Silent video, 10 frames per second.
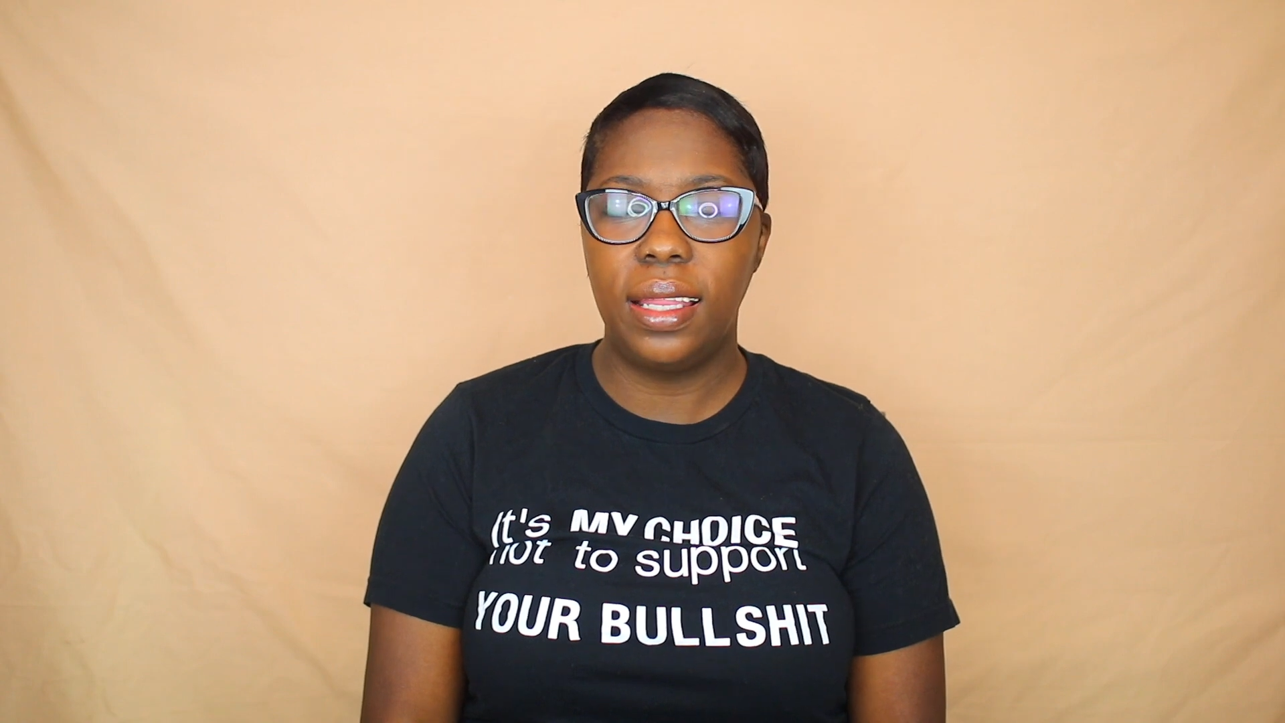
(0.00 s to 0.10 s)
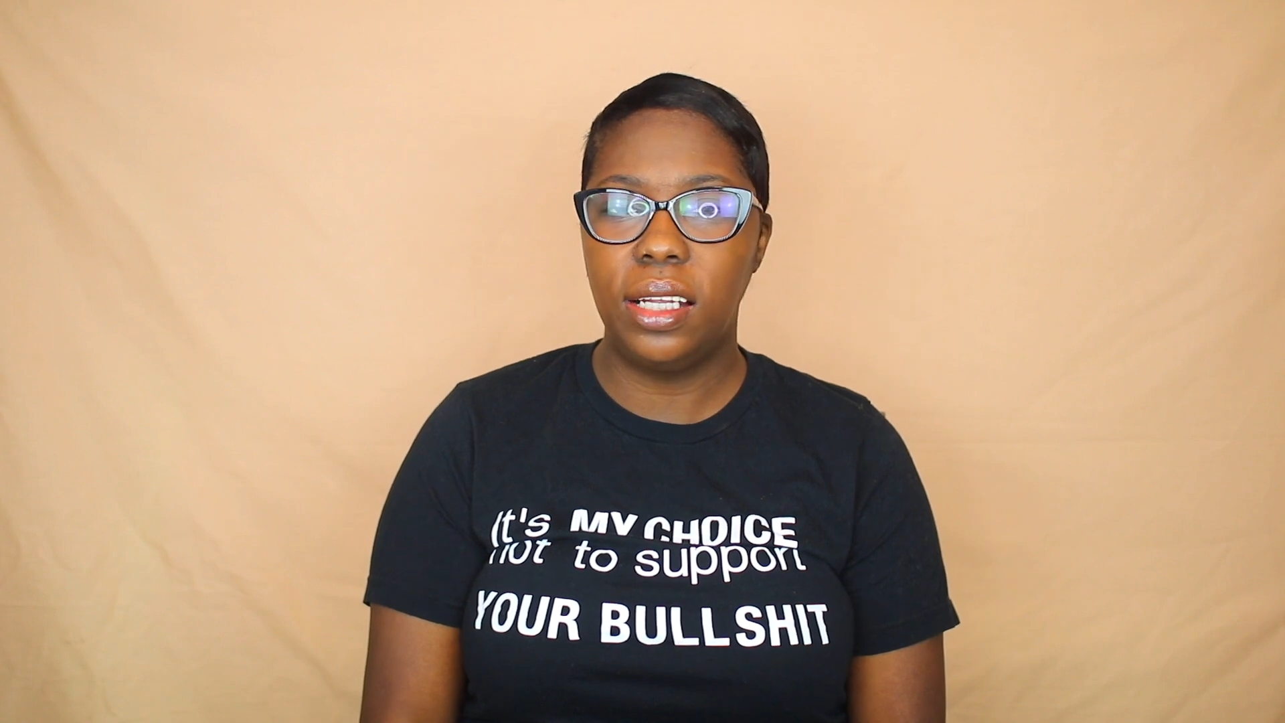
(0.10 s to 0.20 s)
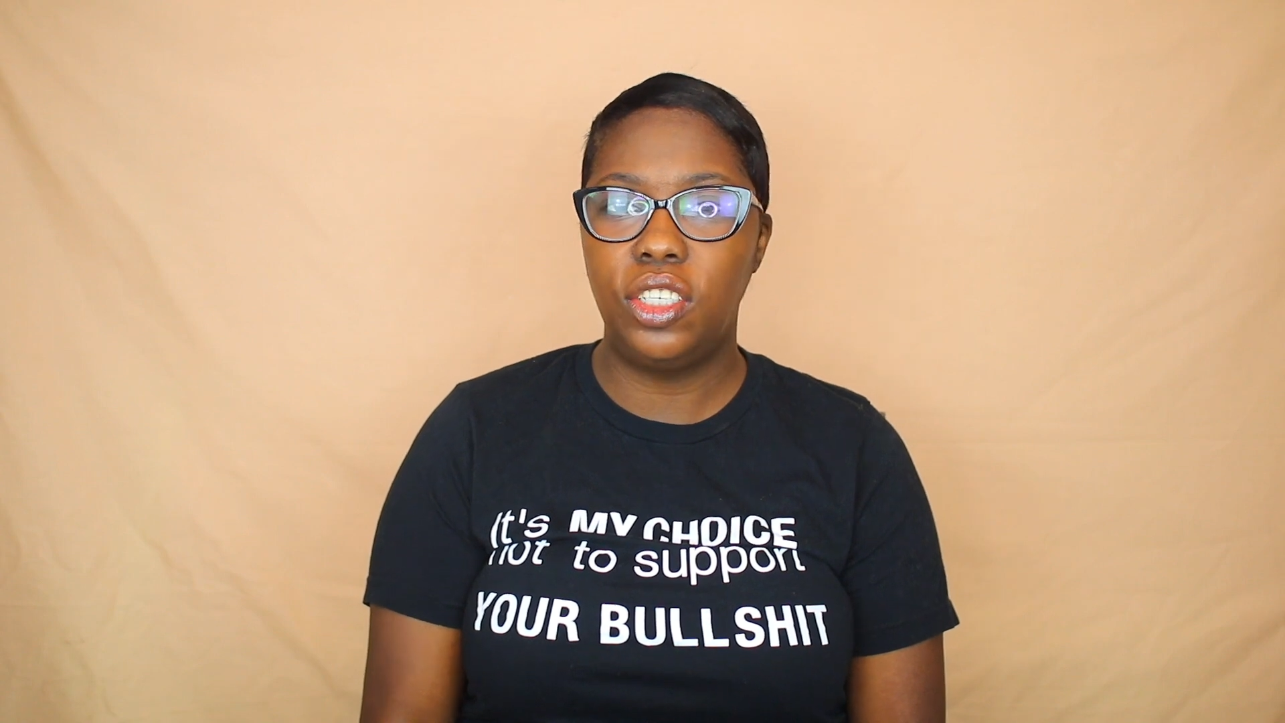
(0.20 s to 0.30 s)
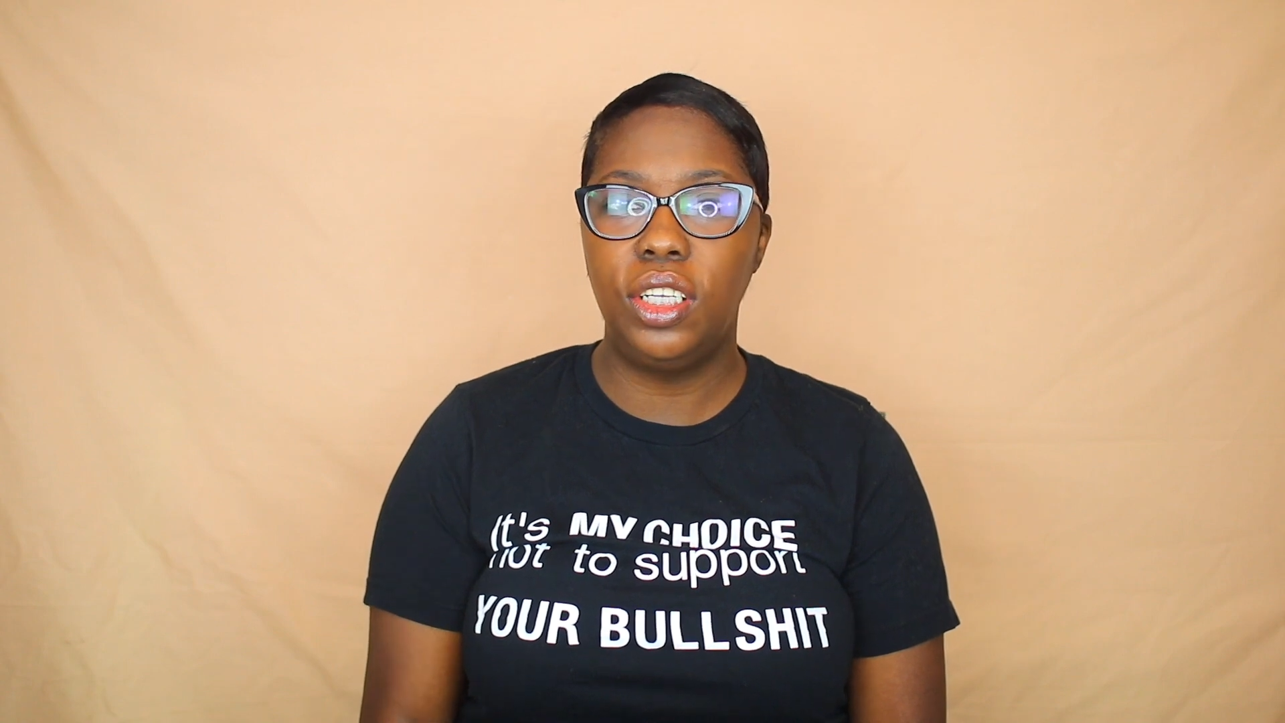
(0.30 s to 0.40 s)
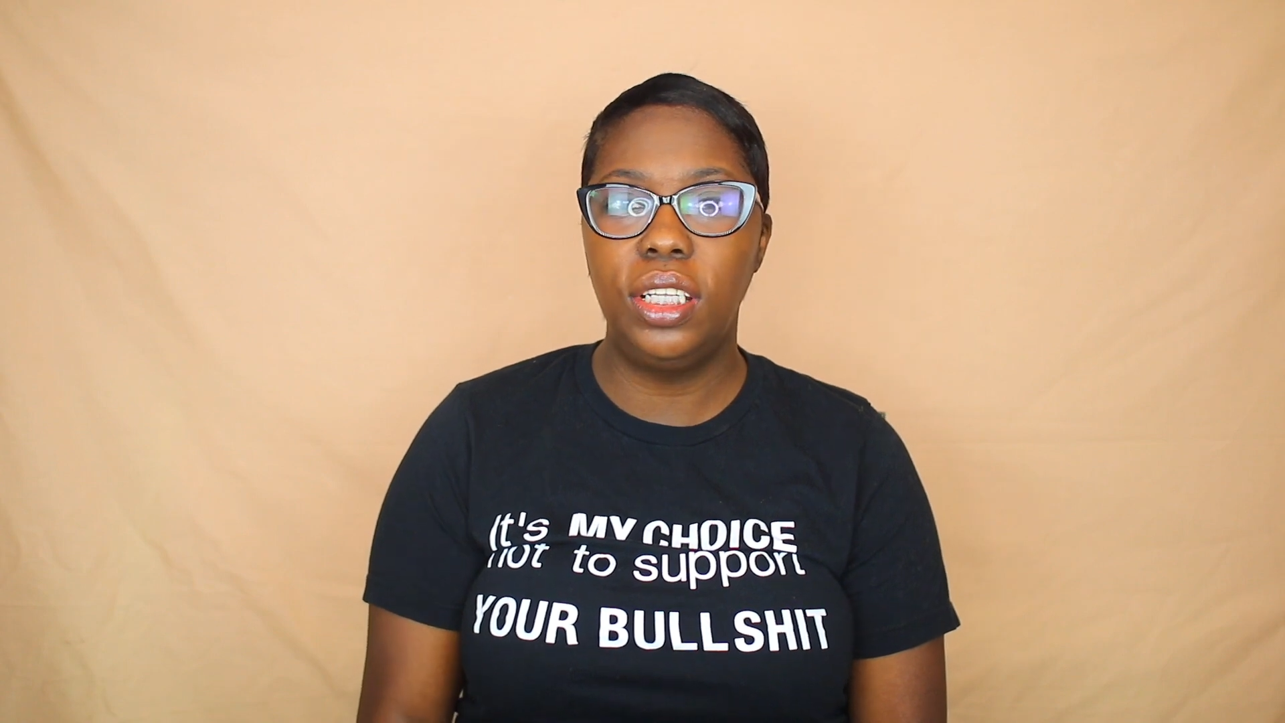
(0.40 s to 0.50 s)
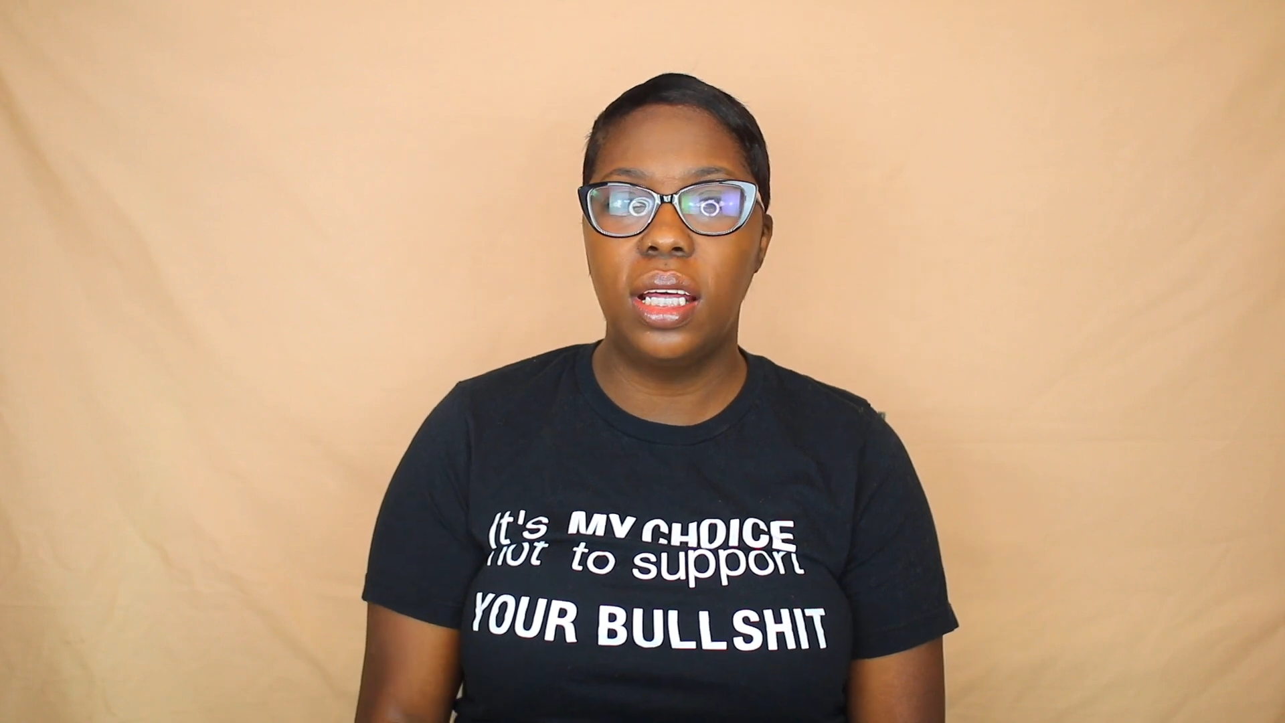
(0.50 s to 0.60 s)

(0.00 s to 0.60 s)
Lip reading: that she